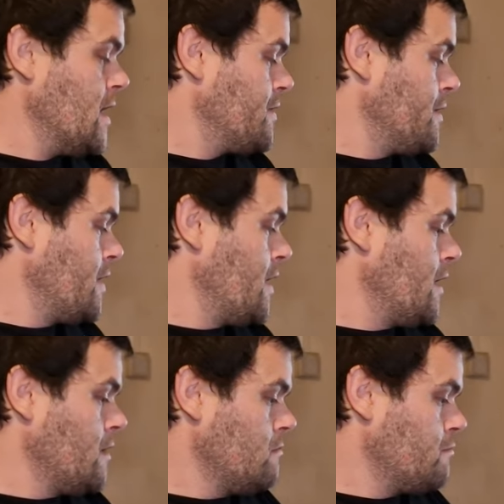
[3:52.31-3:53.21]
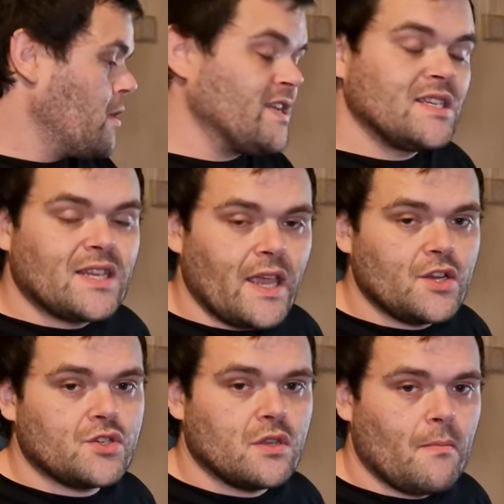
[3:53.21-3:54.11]
The
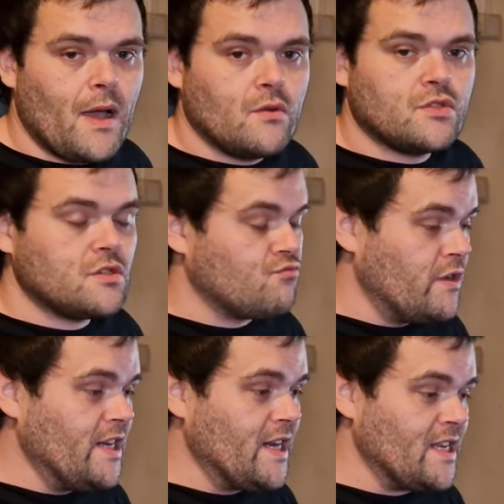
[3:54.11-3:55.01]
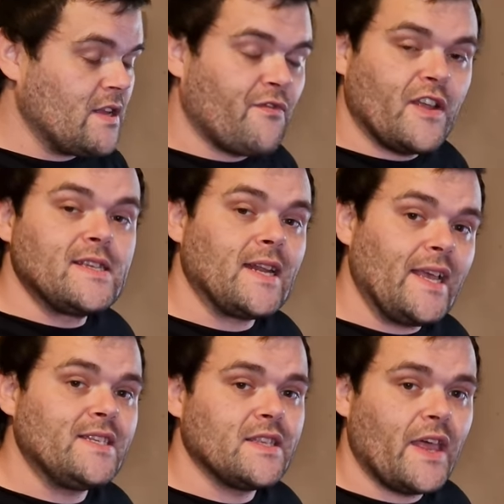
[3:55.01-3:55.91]
presentation of the mouse is really nice. It fits
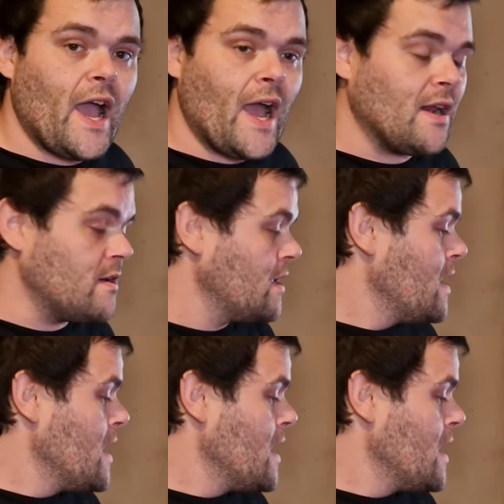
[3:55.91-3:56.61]
nice in the hand.